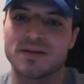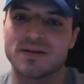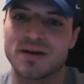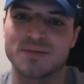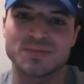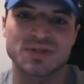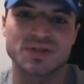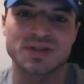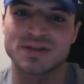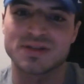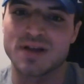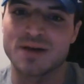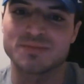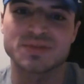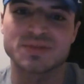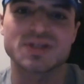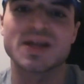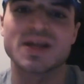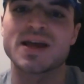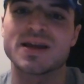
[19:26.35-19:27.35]
I'm
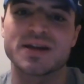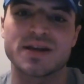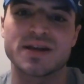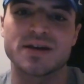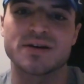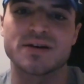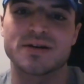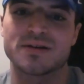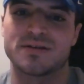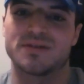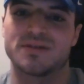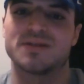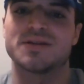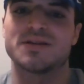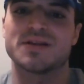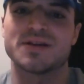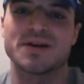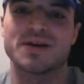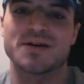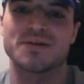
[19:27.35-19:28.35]
staying here,
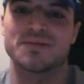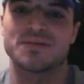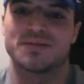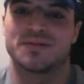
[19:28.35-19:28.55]
you know.